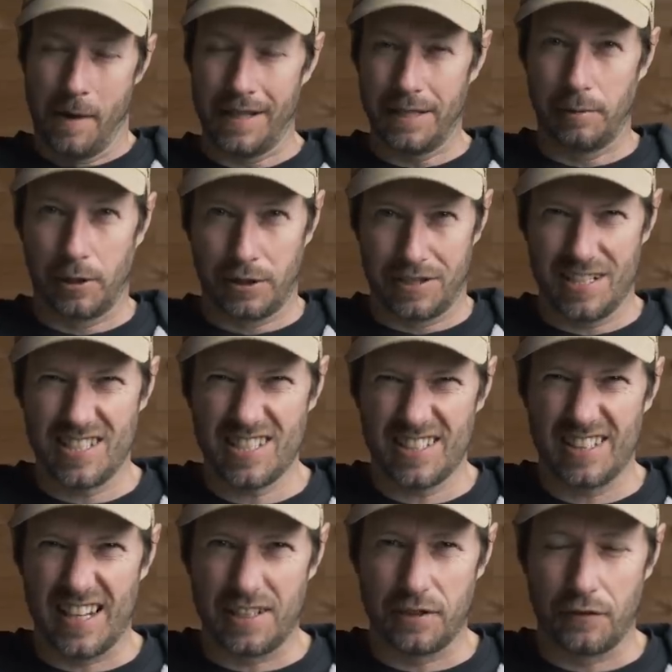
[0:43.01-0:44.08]
mainly because this is
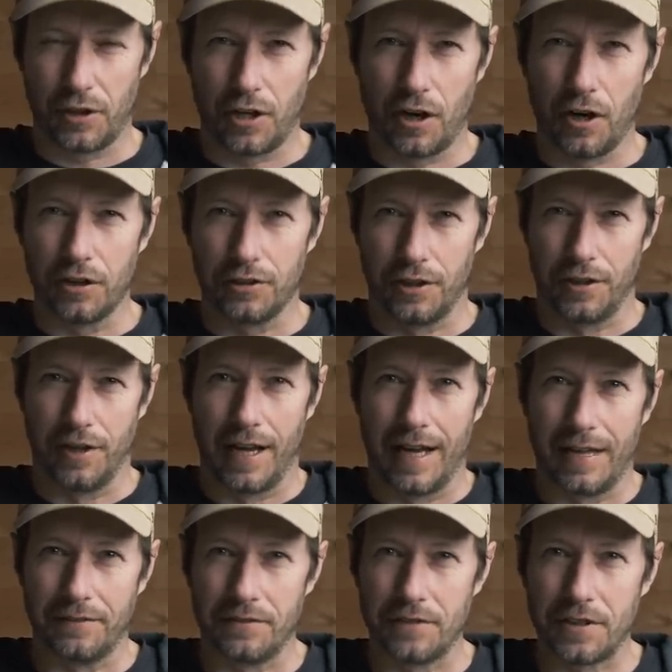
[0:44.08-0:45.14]
the end of the garden
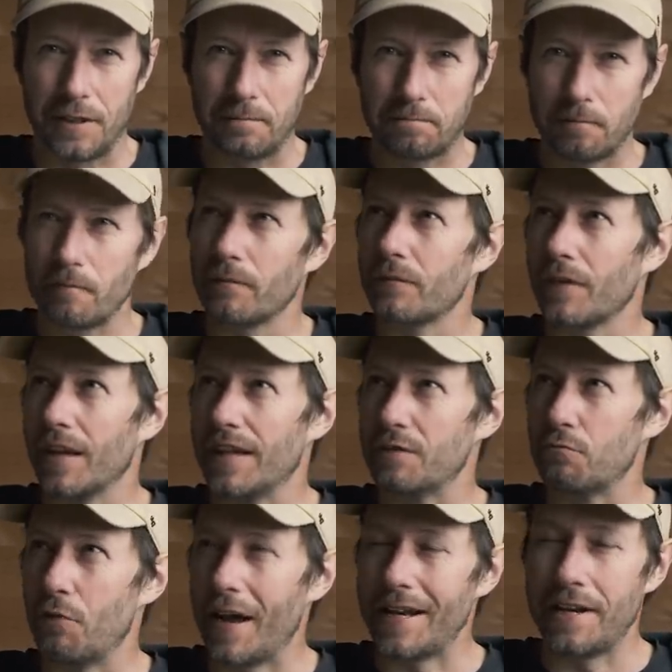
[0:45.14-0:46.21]
and
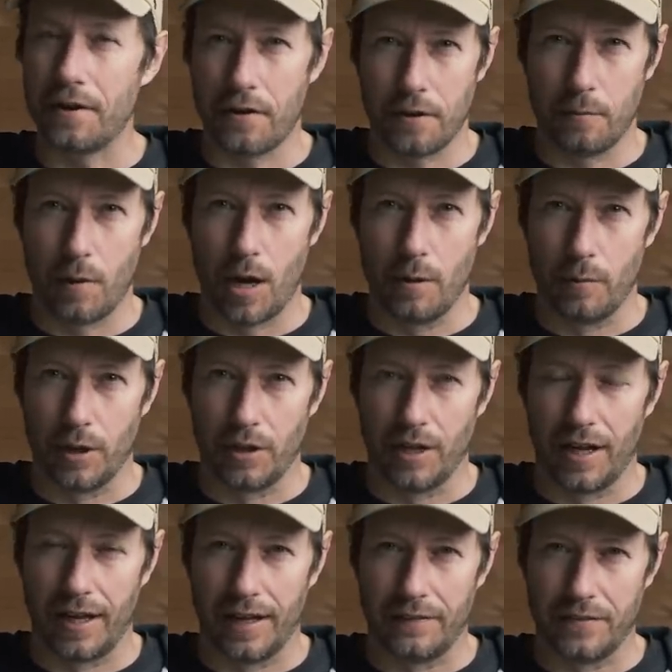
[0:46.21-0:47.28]
it's raining at the
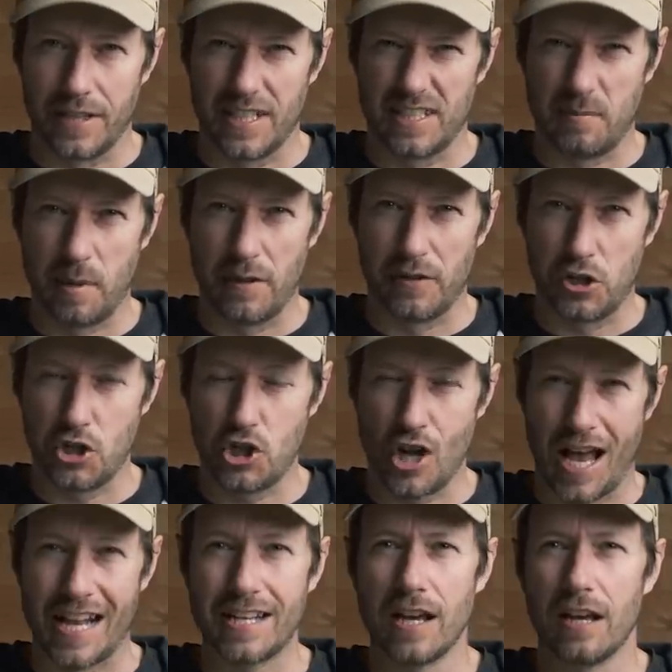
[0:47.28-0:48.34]
moment and it's a bit of a
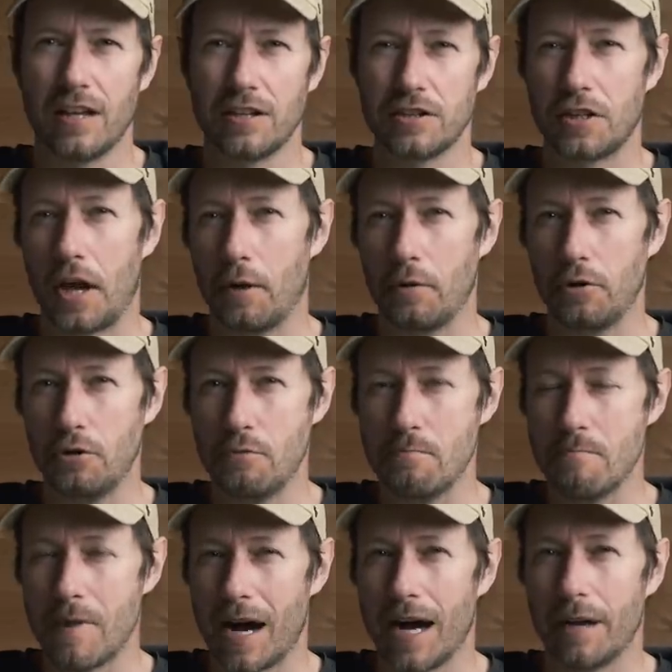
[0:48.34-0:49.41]
shed, so you
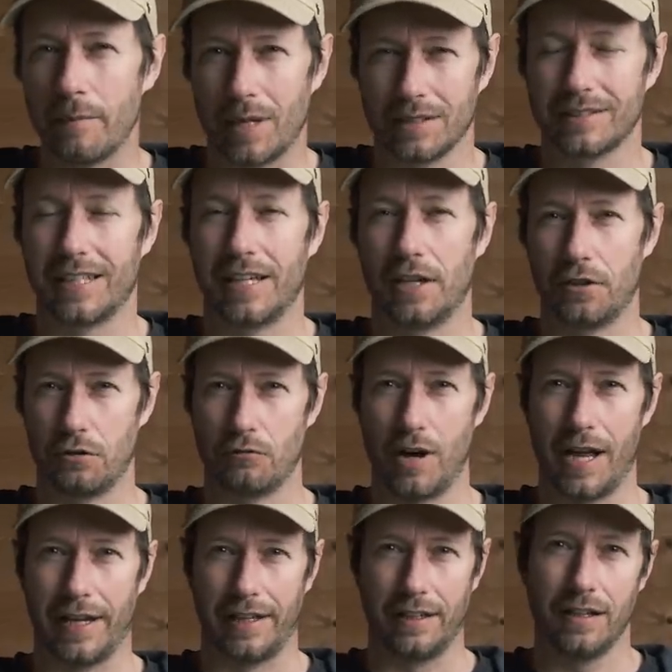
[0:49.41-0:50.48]
might be able to hear the
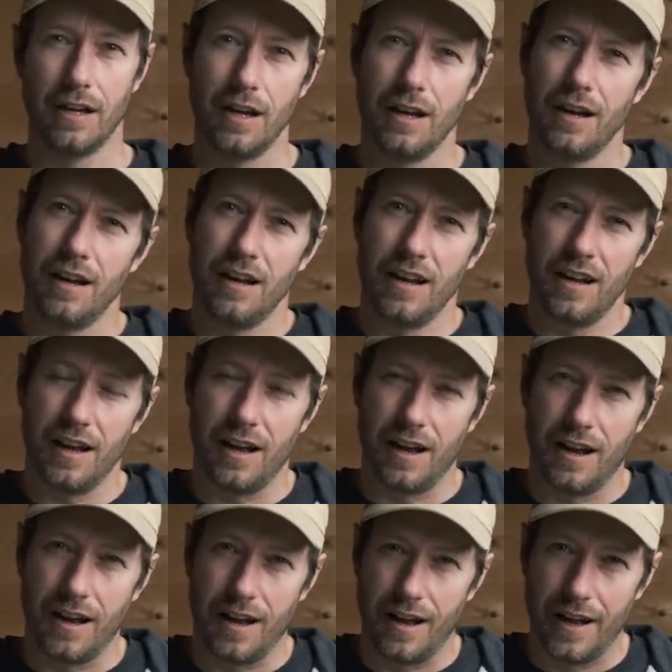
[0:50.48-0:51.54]
rain.
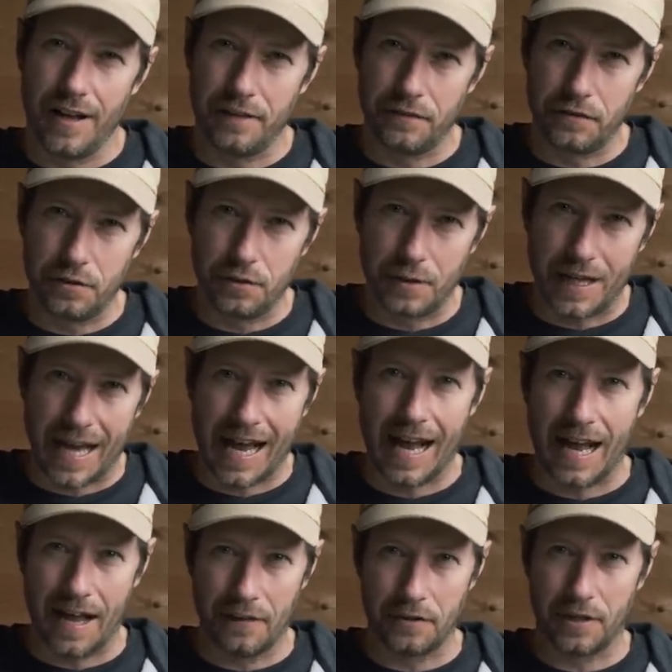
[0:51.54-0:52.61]
If you
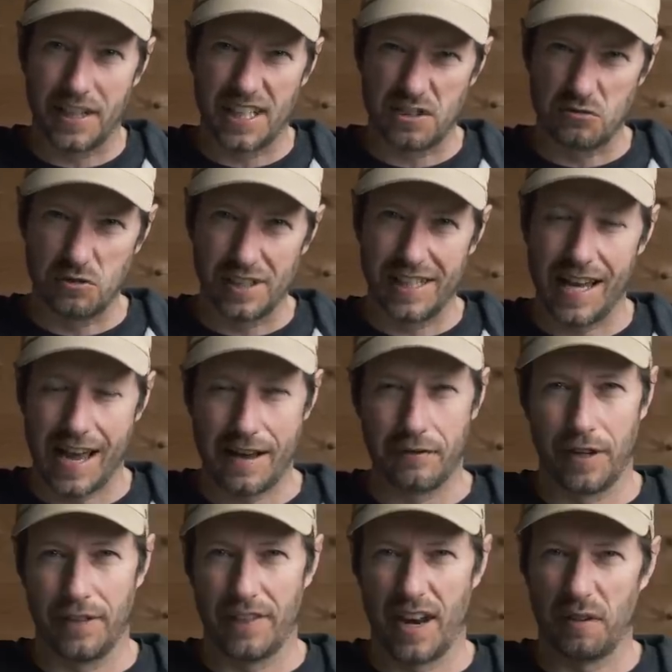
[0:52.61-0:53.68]
can and it gets really
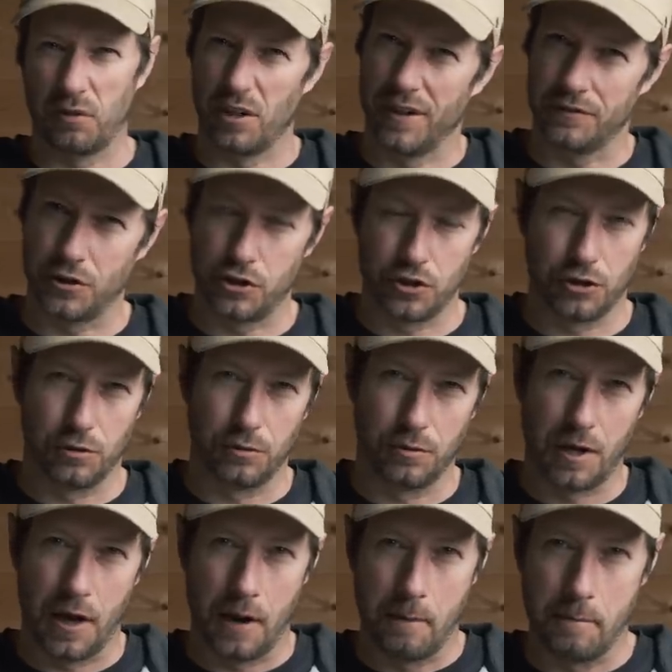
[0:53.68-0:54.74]
heavy, then I'm going to have to
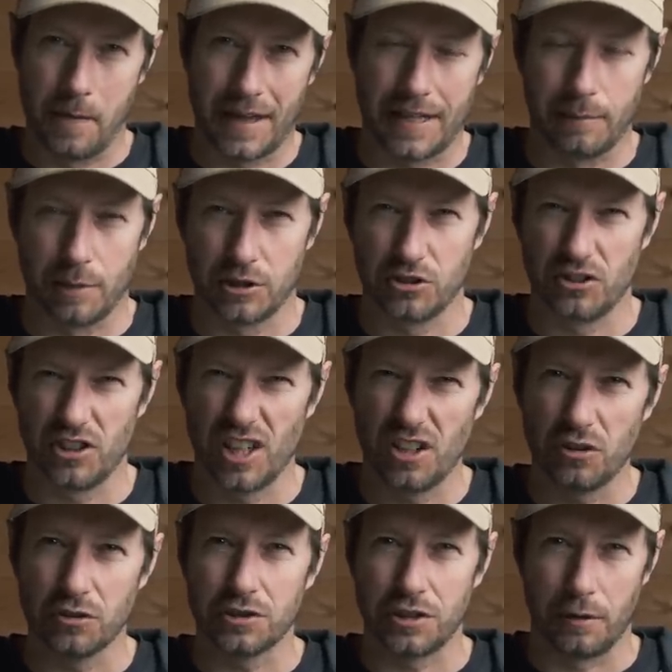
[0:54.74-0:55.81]
shoot back in my study,
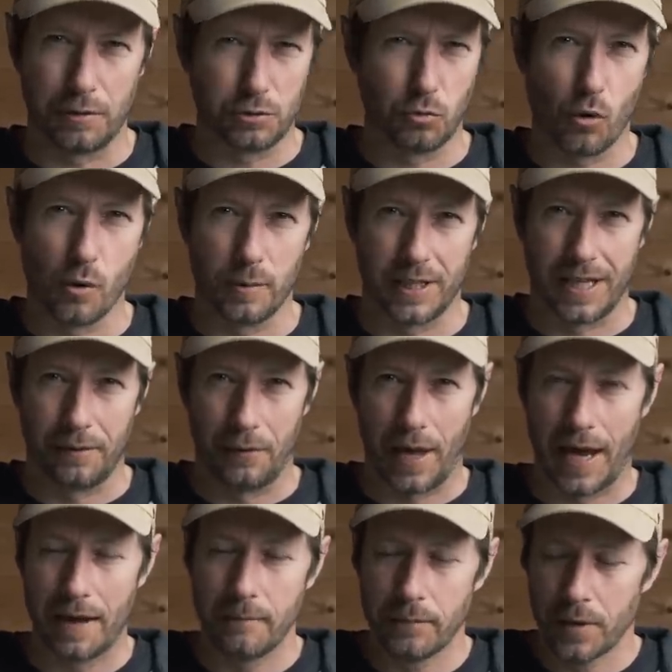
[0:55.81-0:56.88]
and also it's warmer down
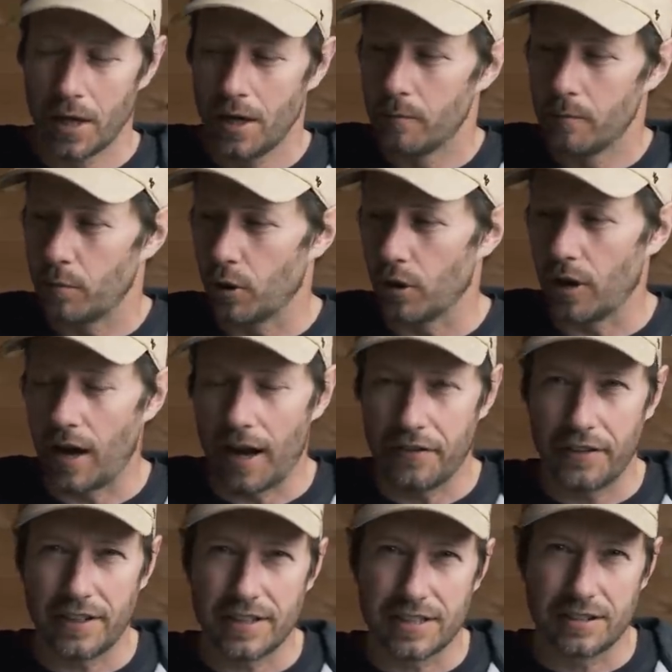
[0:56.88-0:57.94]
there. But I
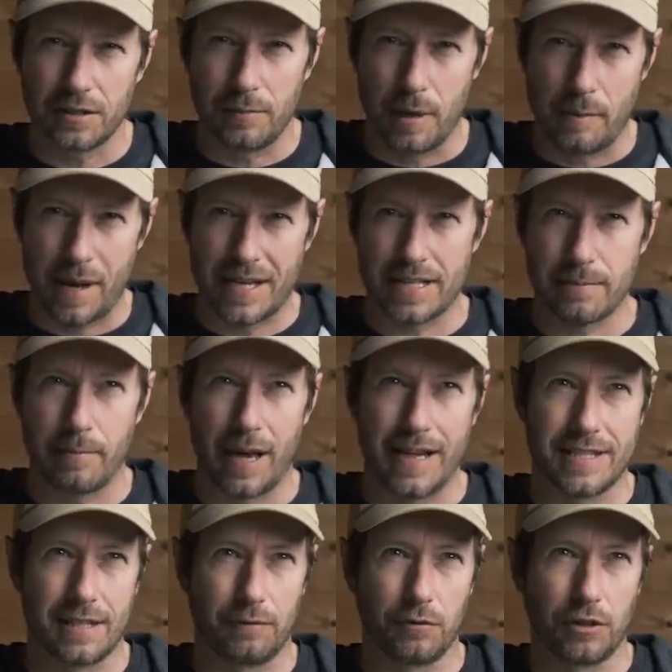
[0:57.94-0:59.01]
think this is going to be a better
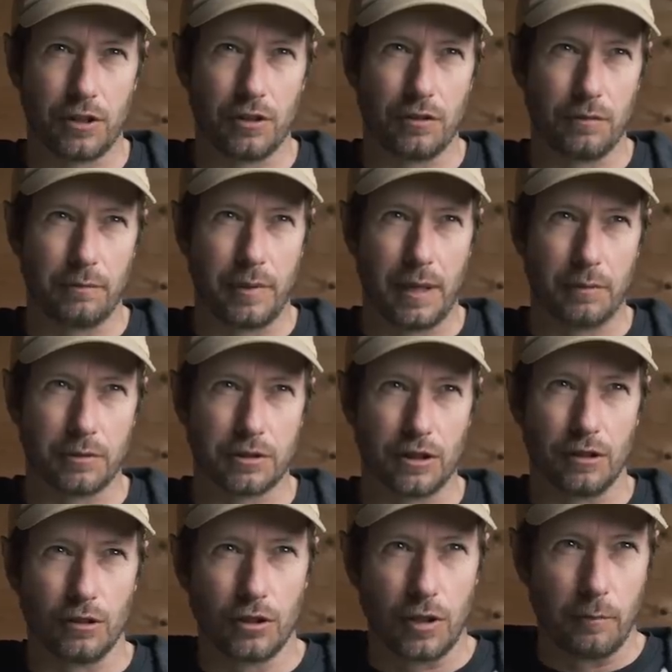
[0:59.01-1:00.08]
space. I'm going to be able
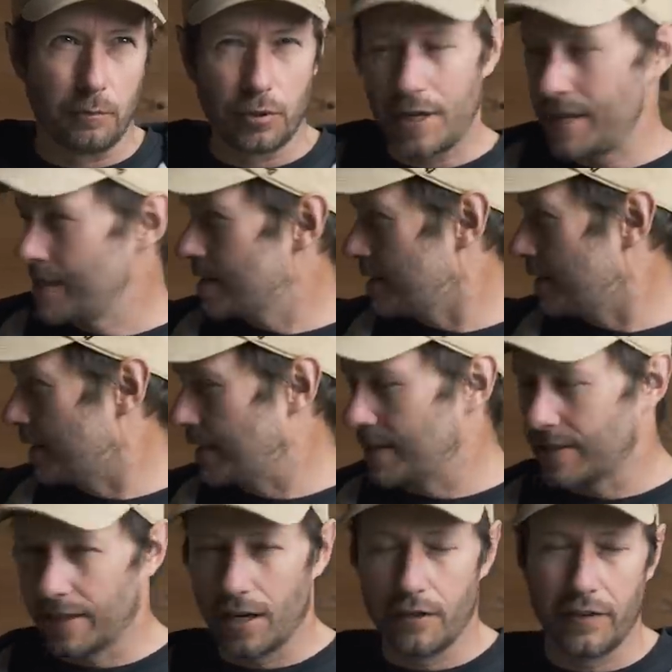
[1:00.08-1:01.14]
to look at prints that you
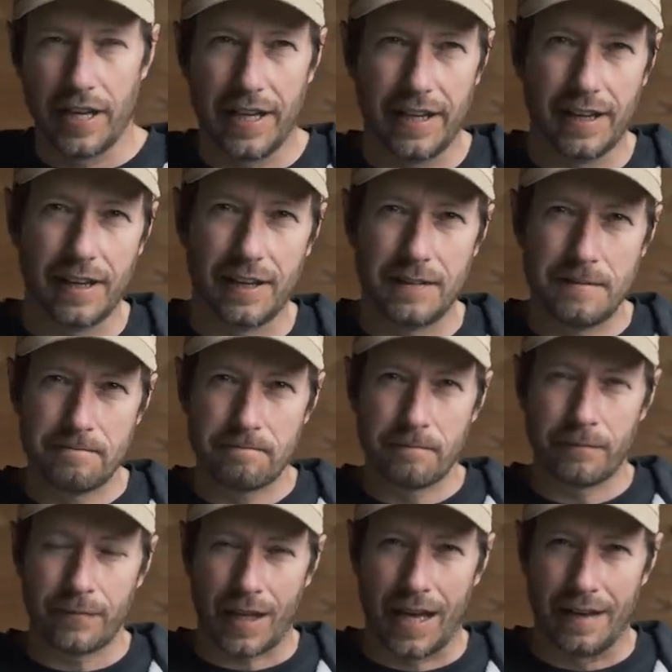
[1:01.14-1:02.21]
can see over here,
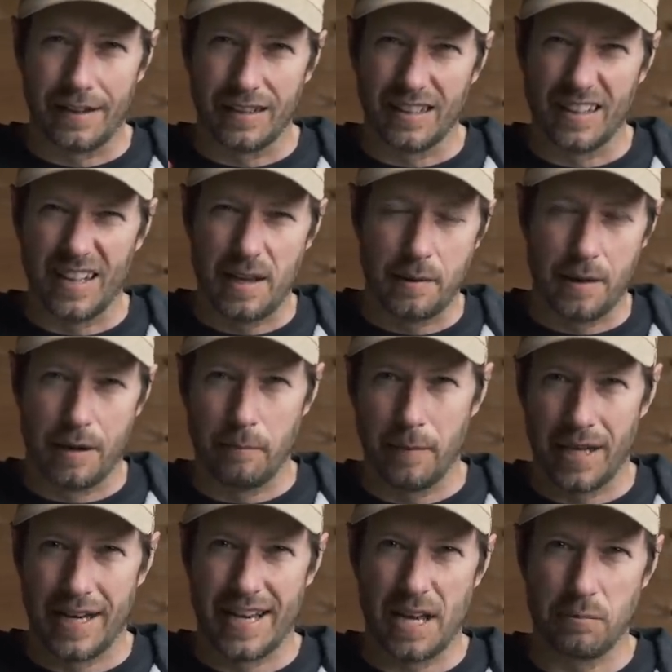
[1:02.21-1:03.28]
and it'll
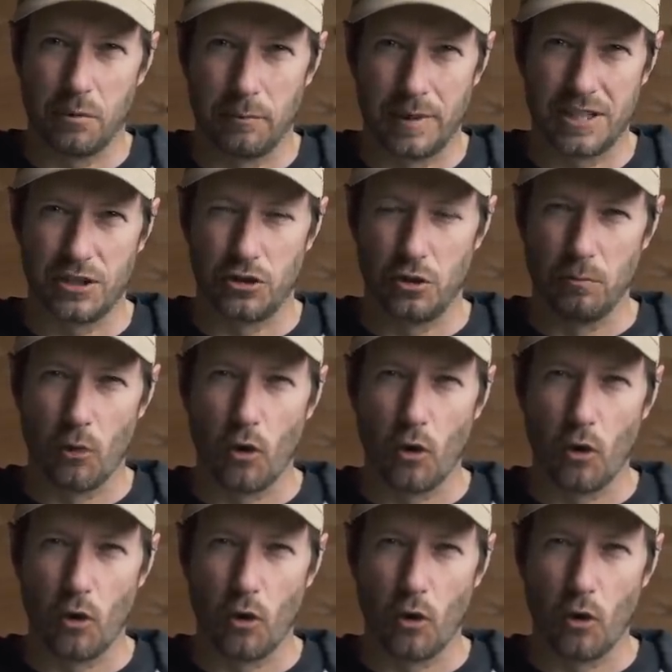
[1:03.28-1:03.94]
enable me to do